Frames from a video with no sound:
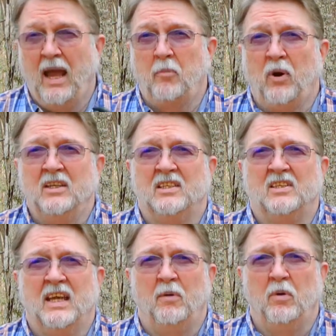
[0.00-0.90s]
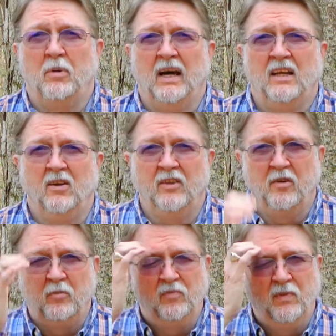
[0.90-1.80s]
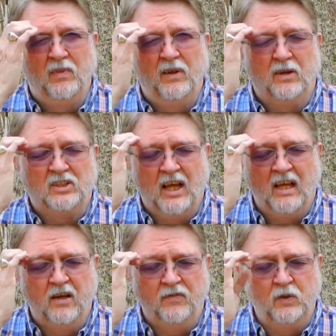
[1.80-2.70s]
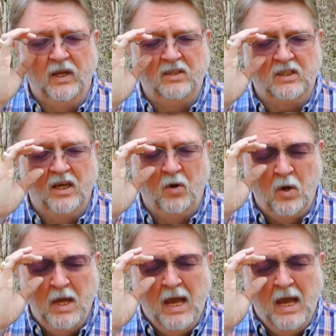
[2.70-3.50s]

I priced this camera body on their site a few days ago,